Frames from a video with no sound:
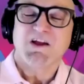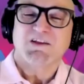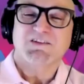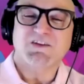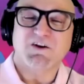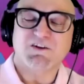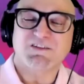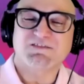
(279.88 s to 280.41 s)
had-
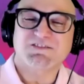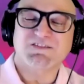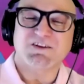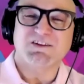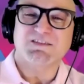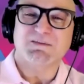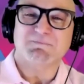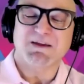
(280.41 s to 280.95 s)
so, did, so
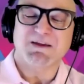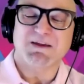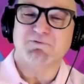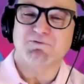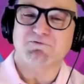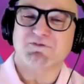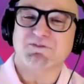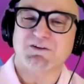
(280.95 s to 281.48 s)
did the
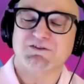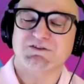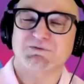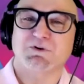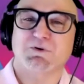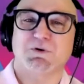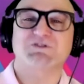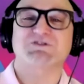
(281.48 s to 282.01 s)
people, because you were
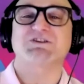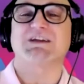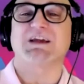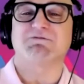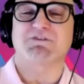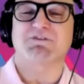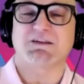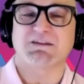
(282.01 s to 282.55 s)
questioning
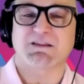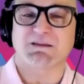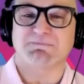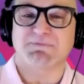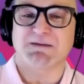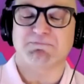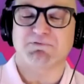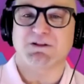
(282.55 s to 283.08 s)
everything, did the
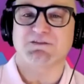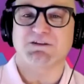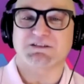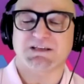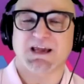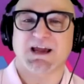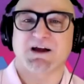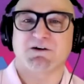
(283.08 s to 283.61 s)
people in the
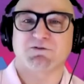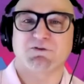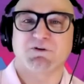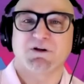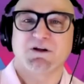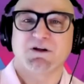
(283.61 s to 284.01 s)
town